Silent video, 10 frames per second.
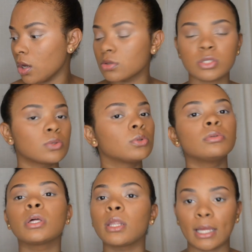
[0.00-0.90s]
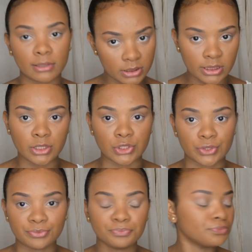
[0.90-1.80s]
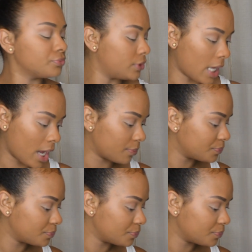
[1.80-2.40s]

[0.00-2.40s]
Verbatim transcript: to go to school looking like the teacher. No.